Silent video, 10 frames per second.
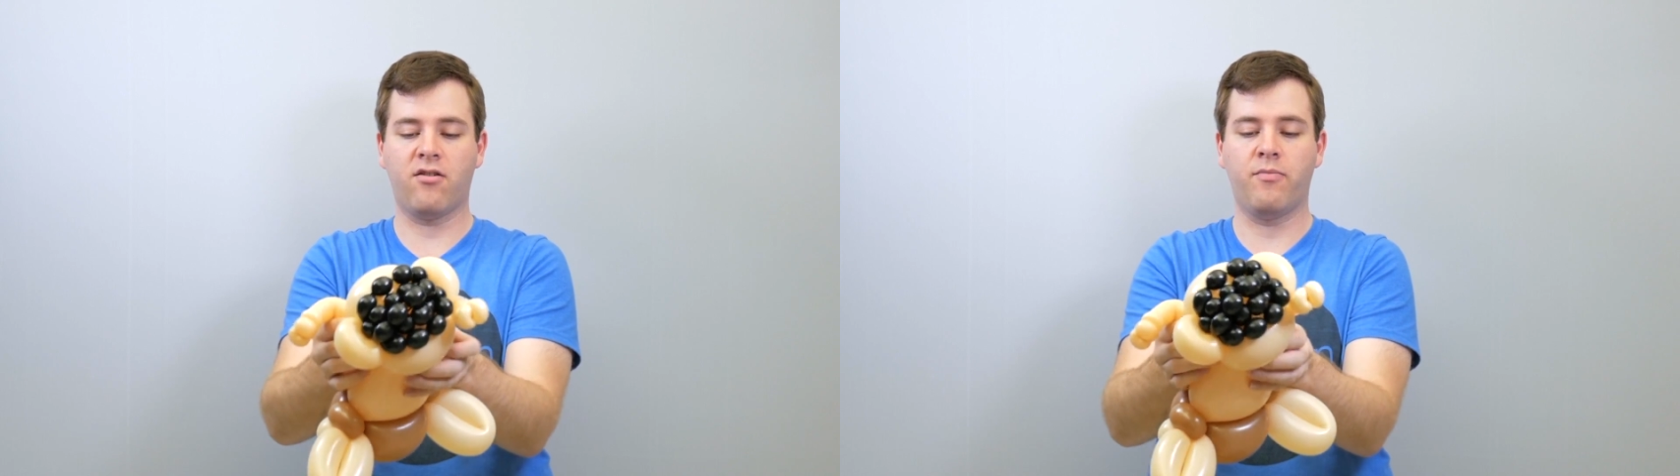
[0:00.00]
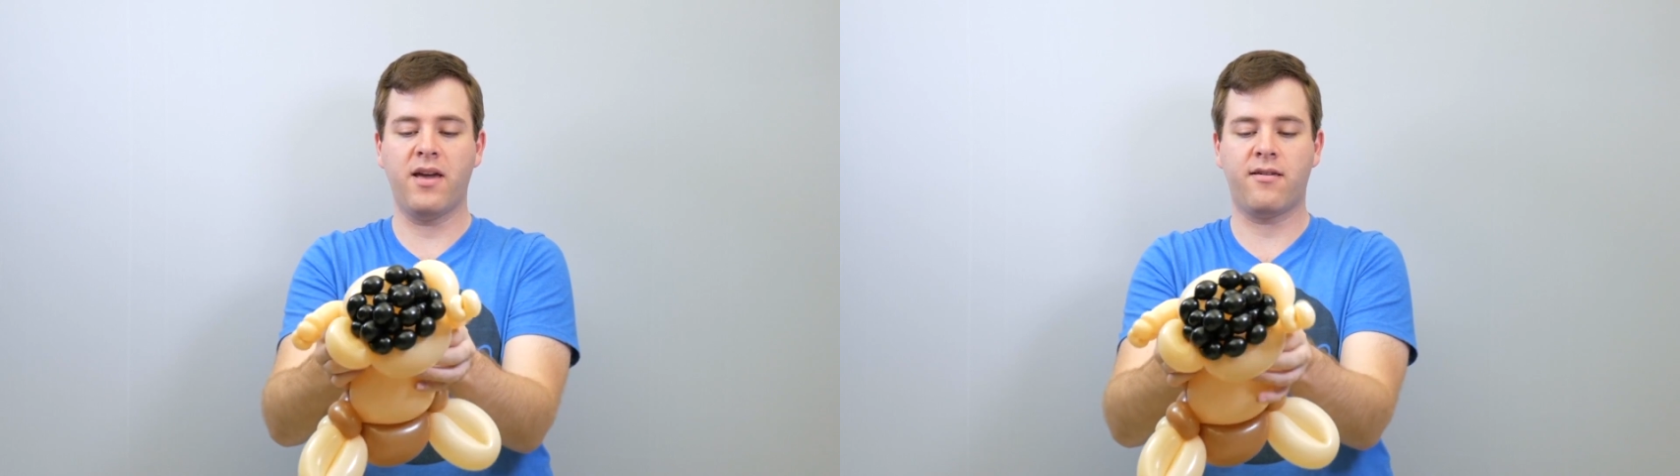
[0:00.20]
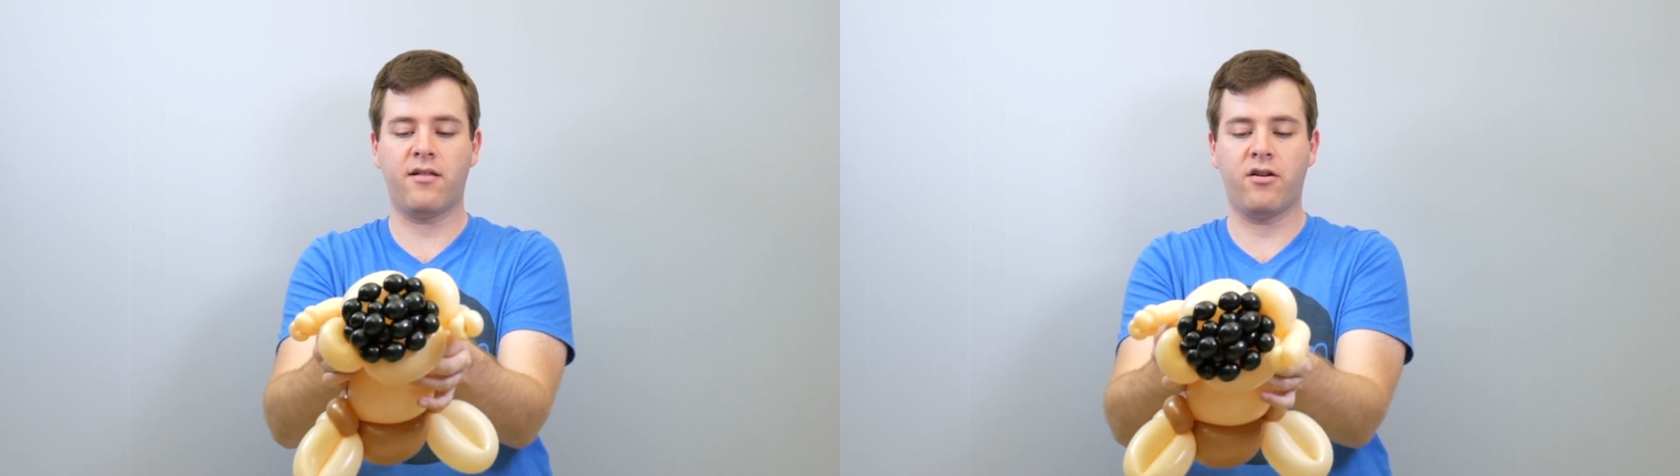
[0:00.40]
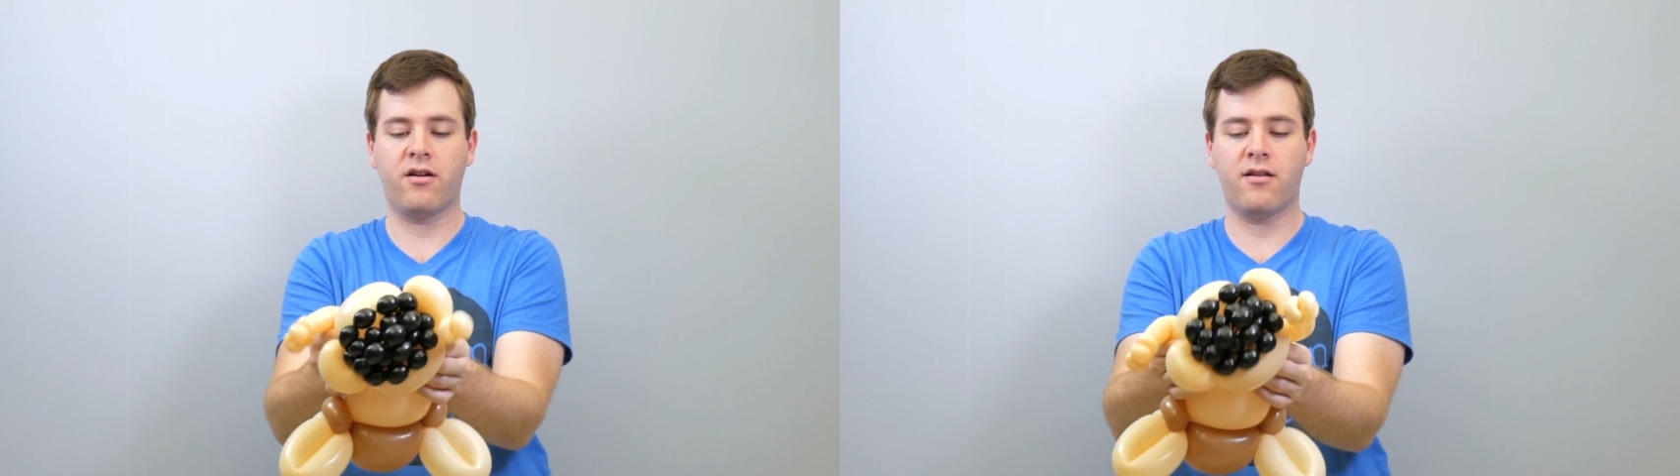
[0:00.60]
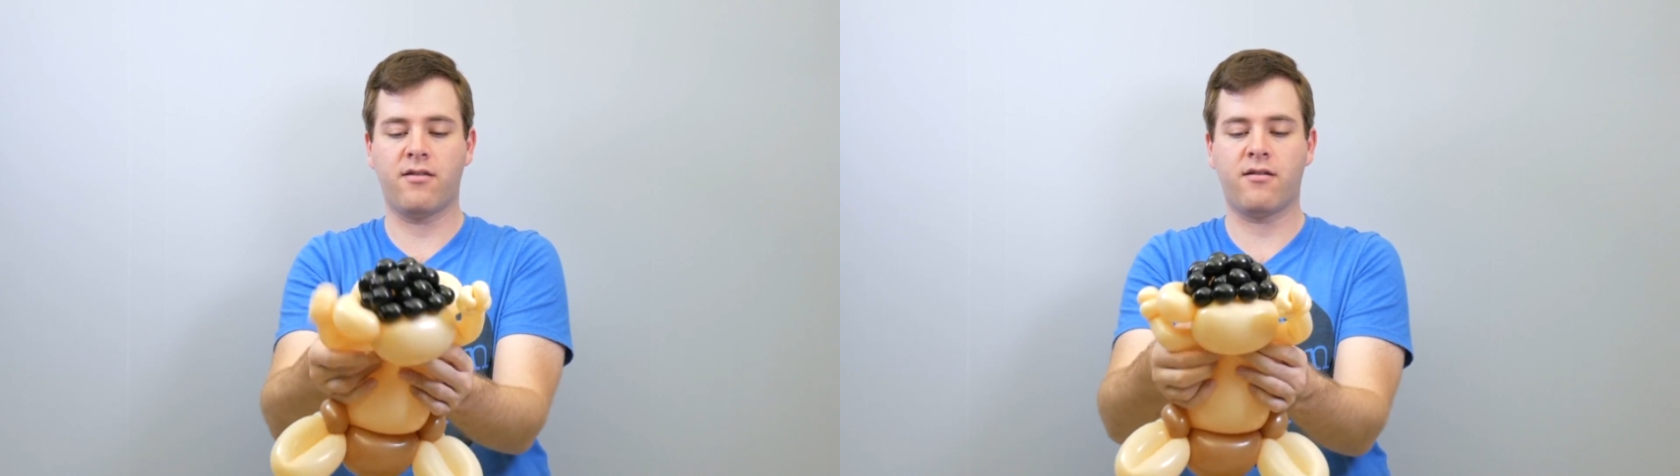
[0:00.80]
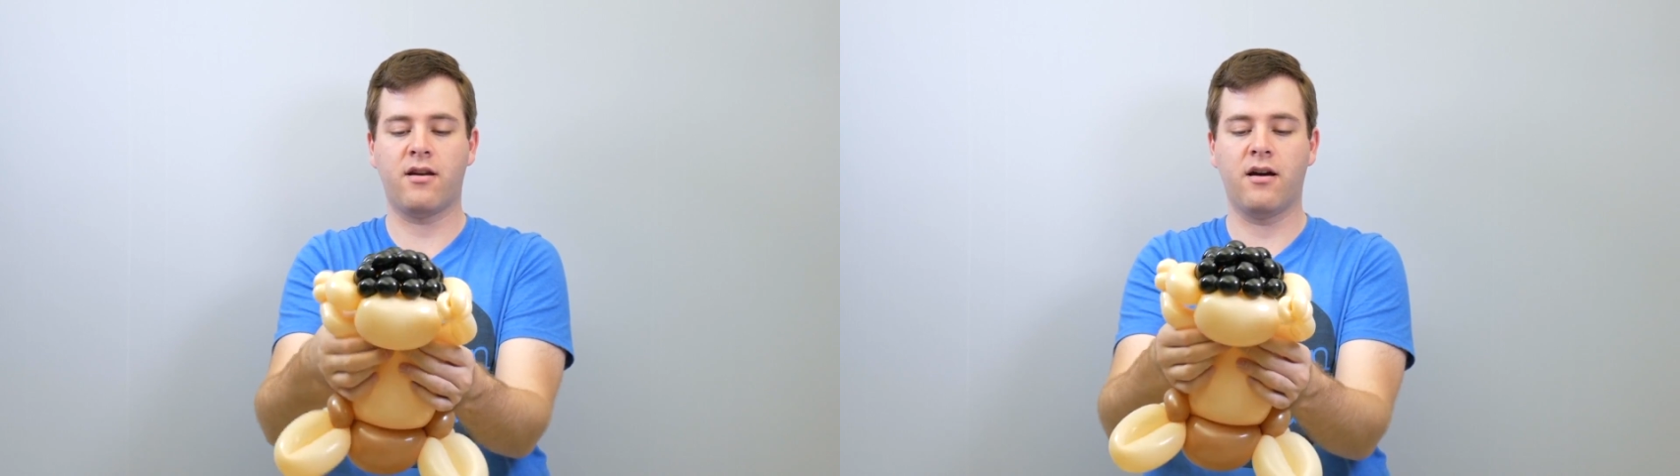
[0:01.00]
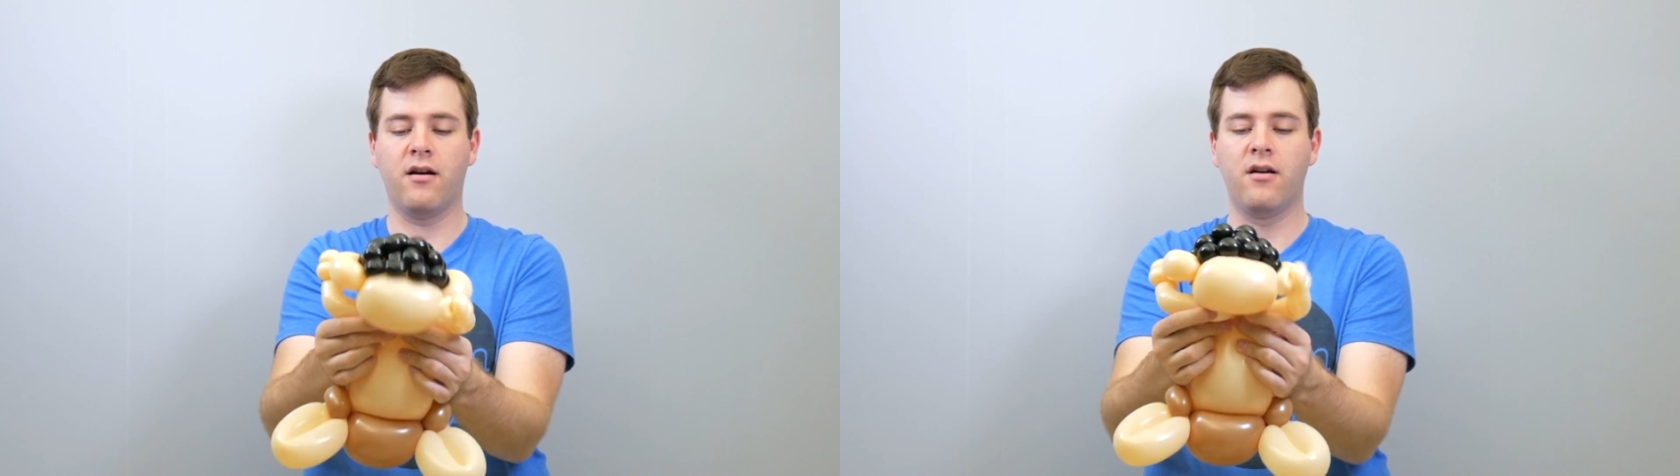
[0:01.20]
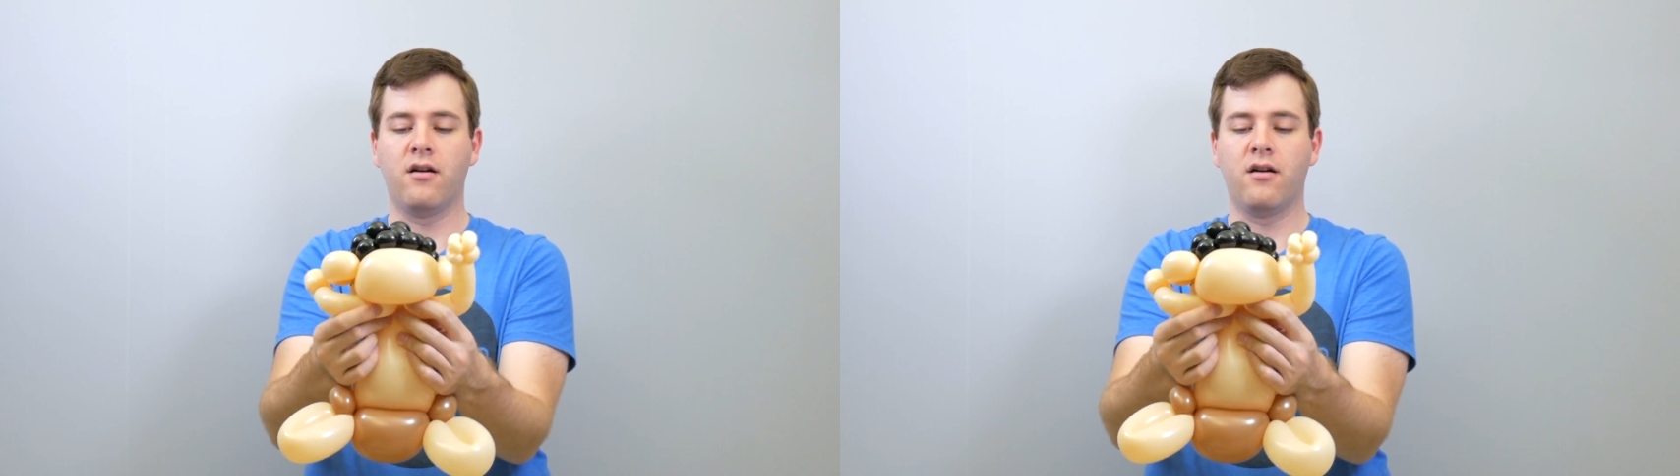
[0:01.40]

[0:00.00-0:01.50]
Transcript: So basically you're just going to